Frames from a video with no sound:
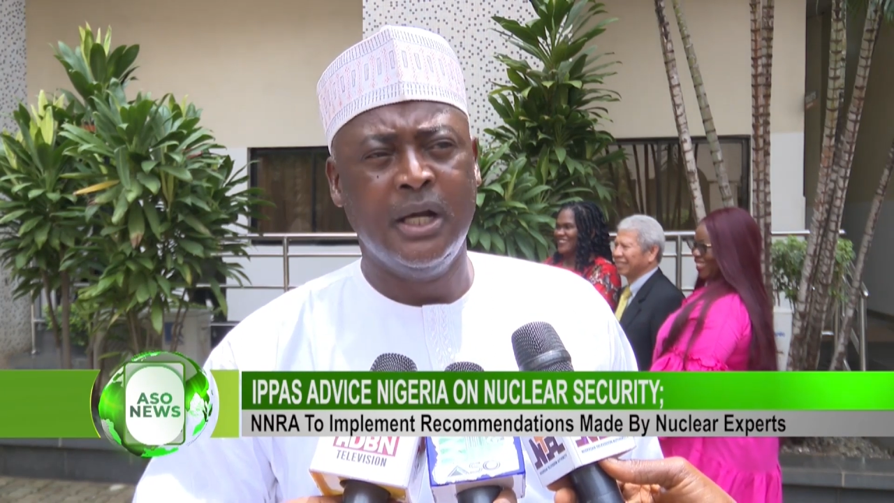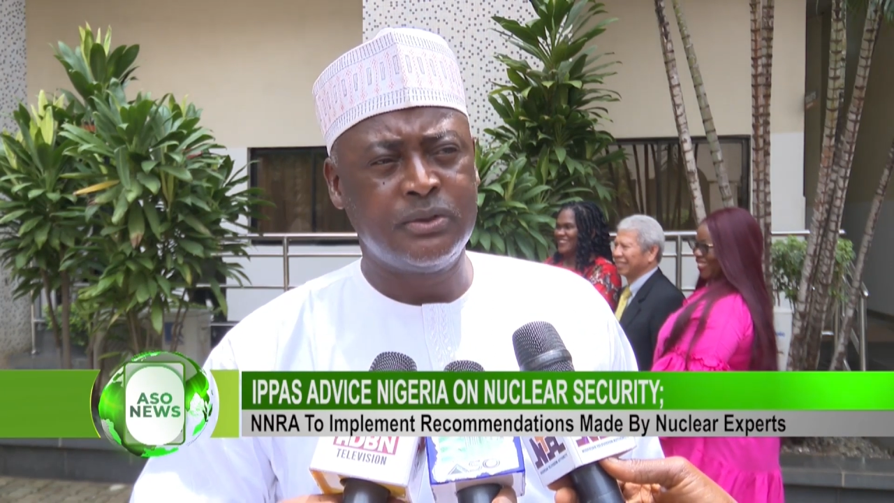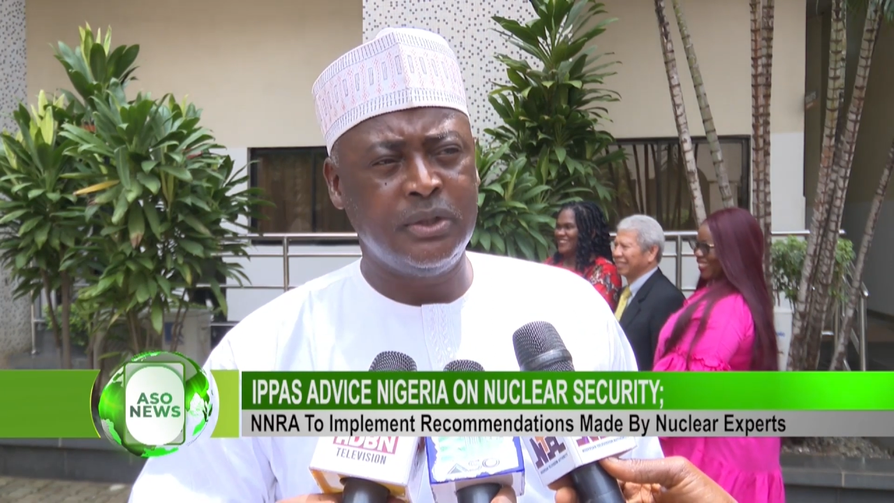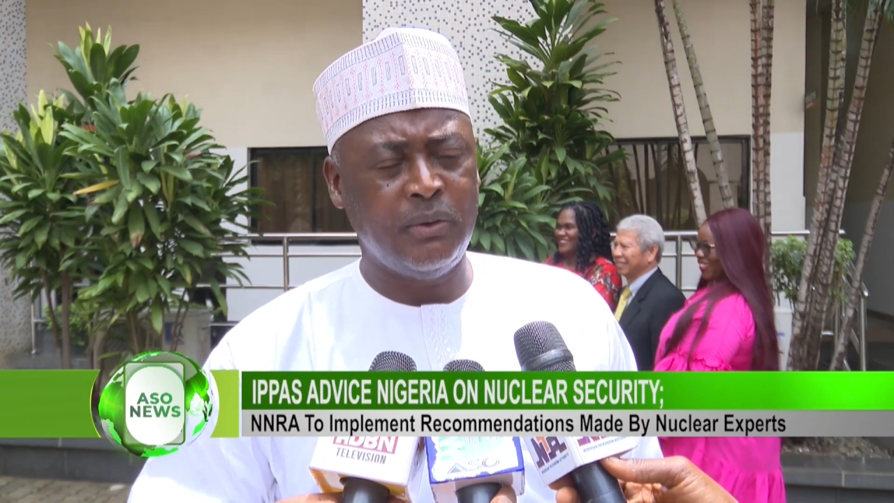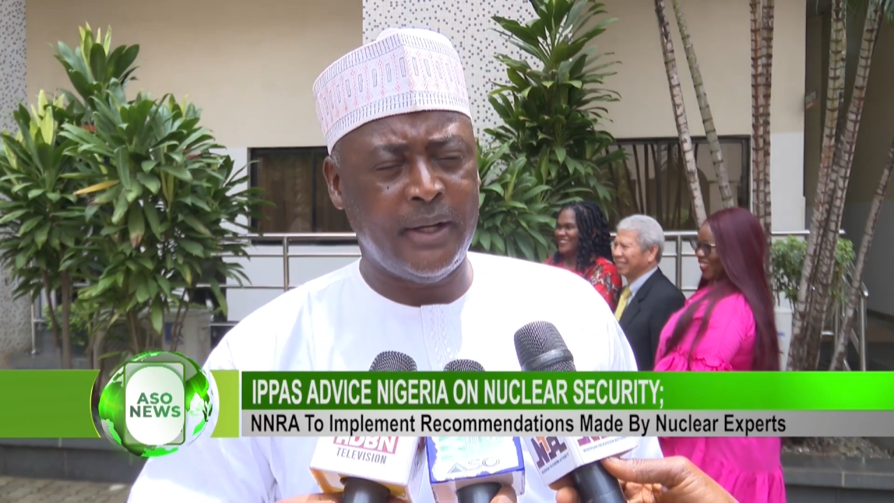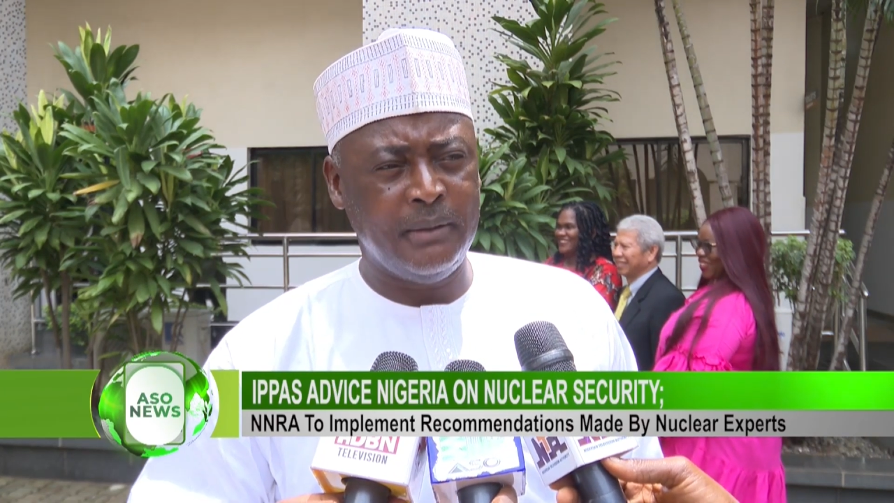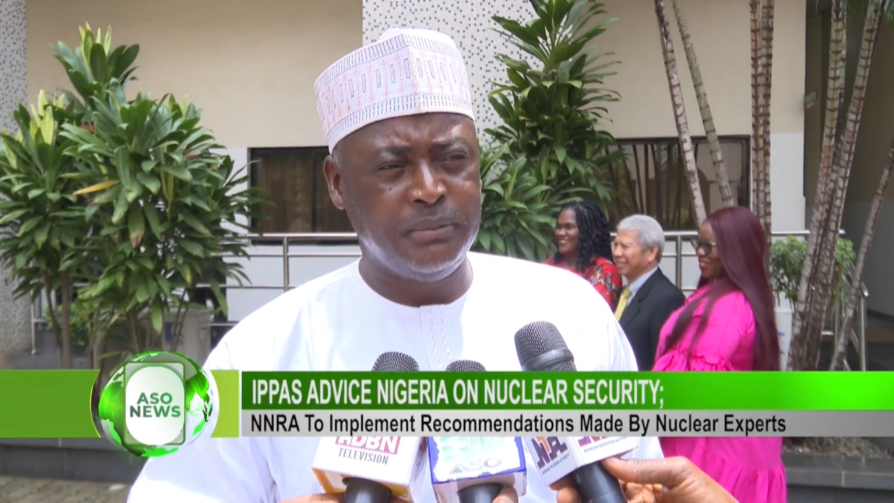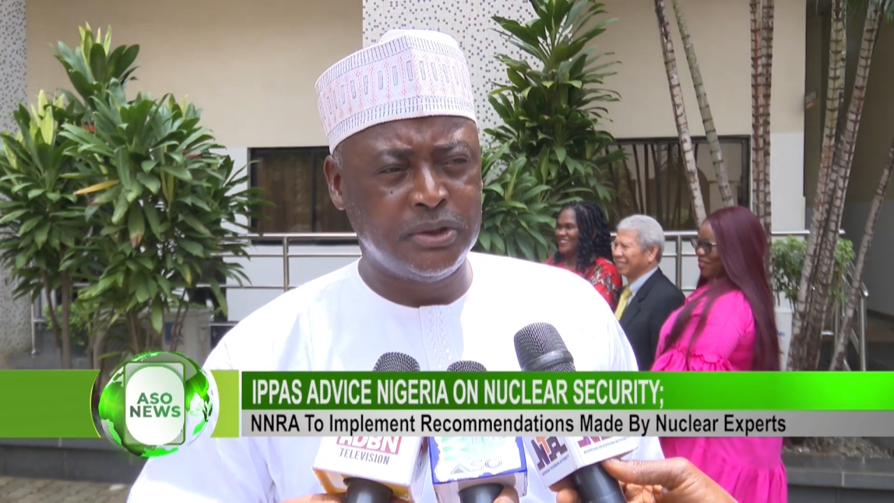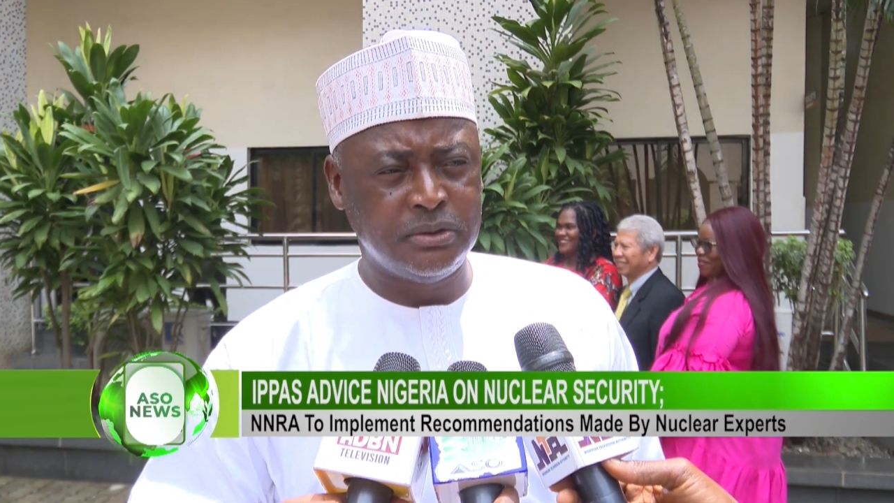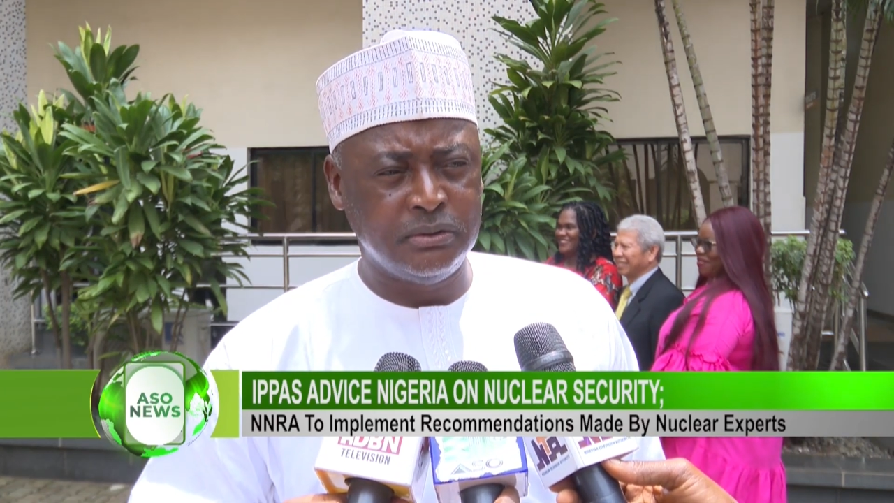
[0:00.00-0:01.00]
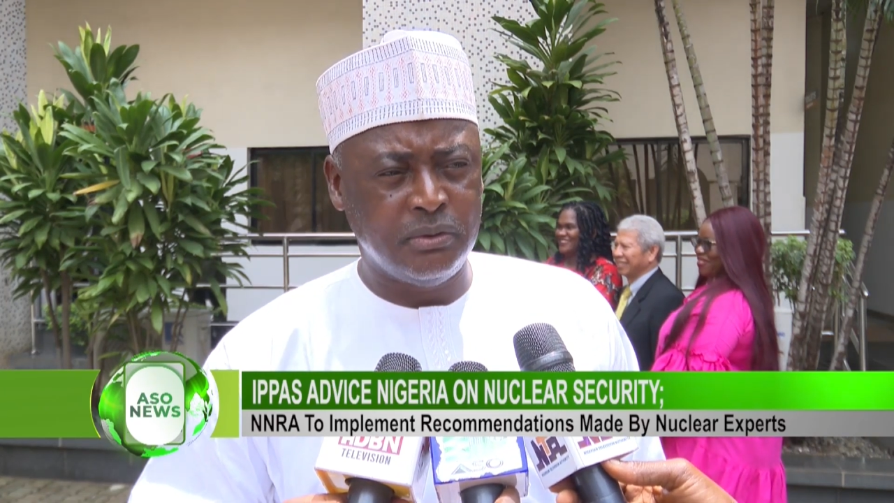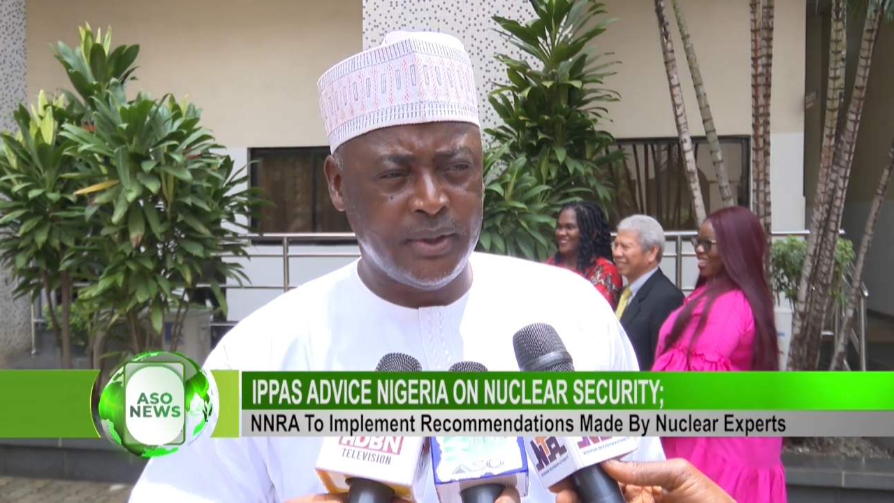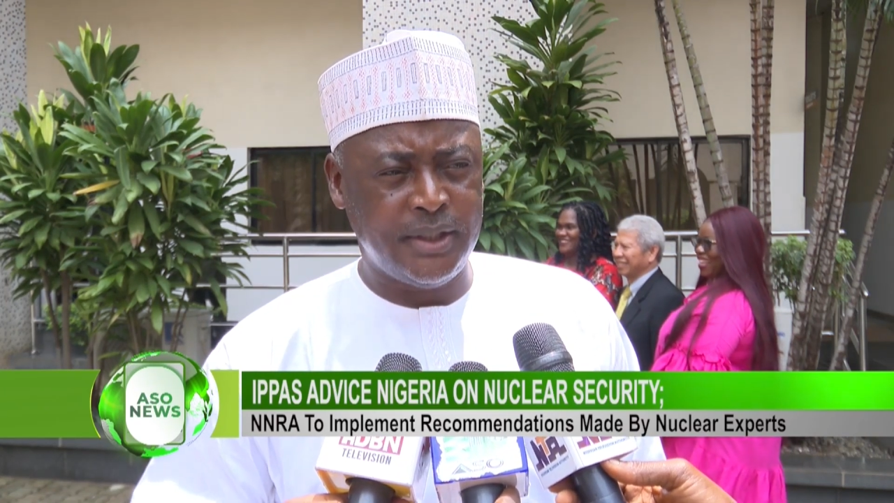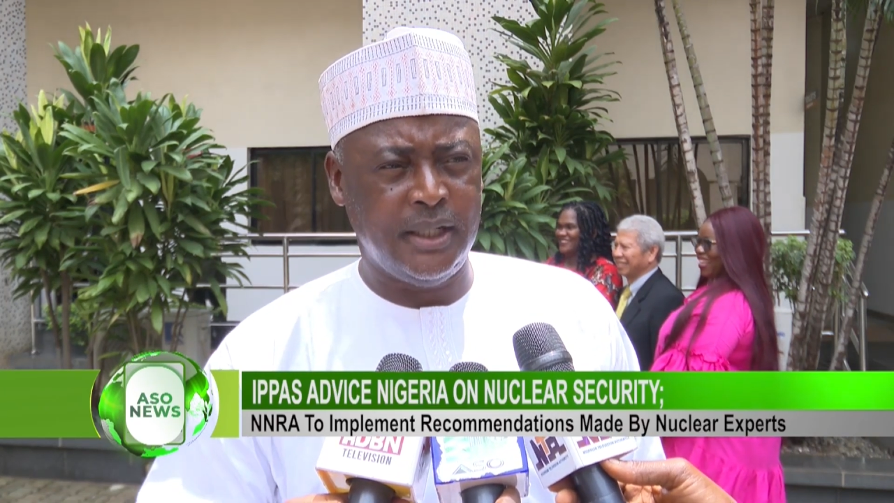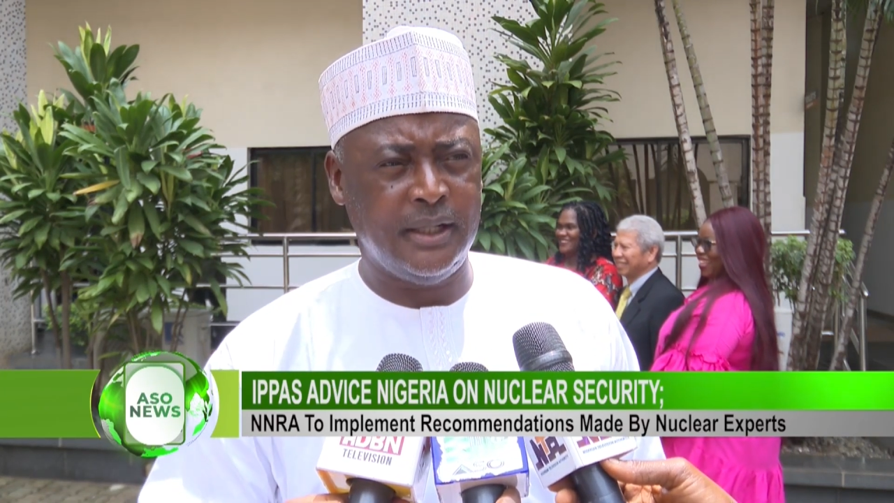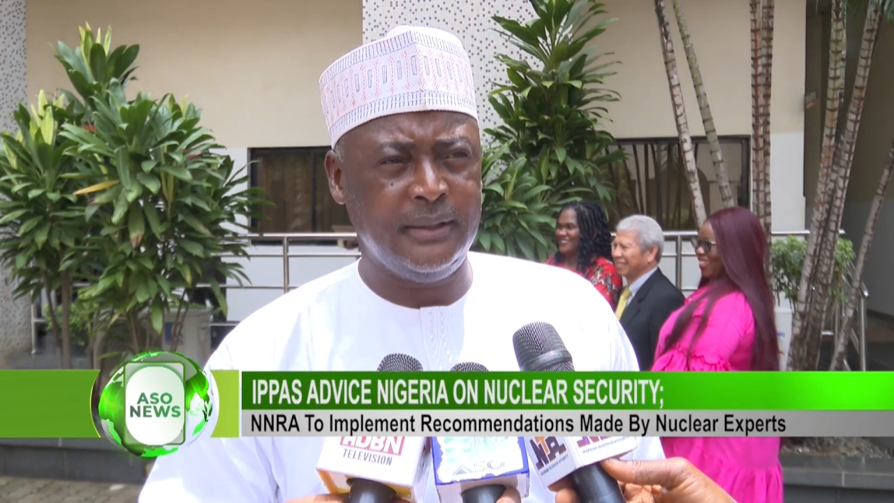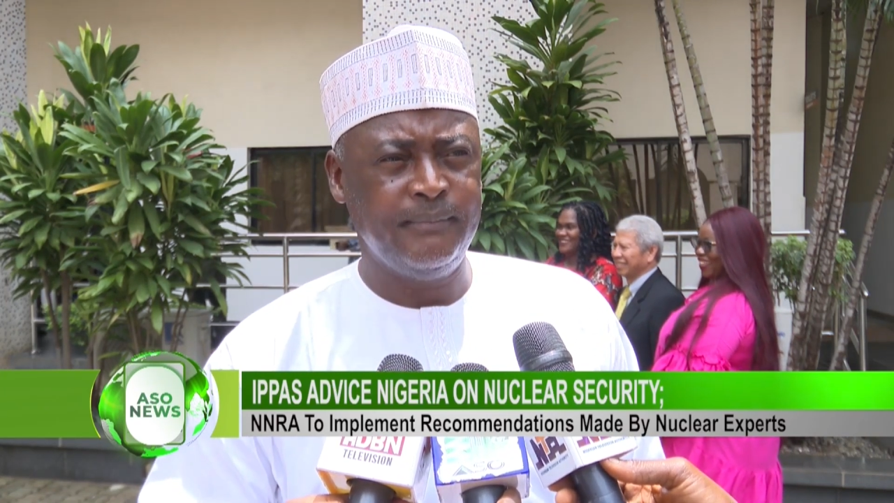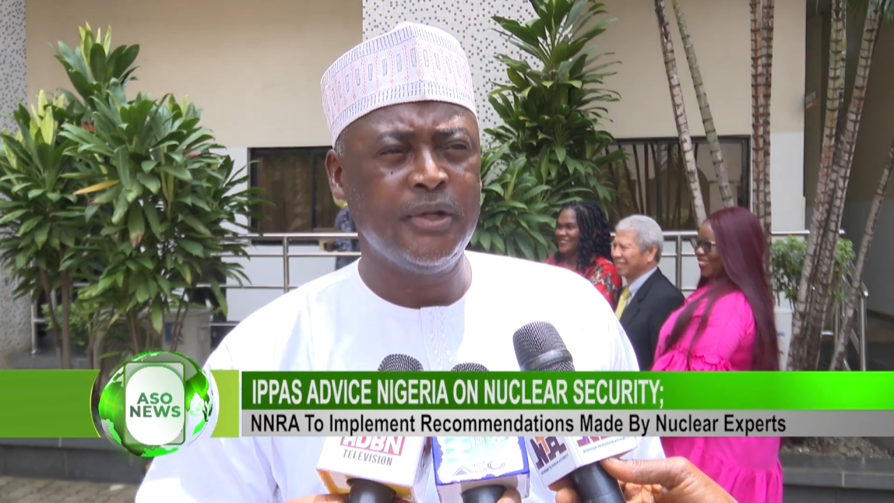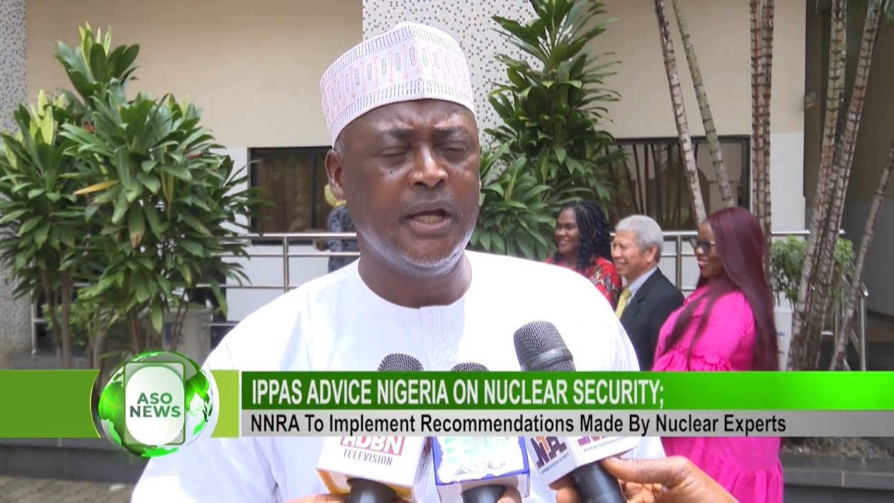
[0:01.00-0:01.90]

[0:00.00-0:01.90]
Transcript: So they were able to go there,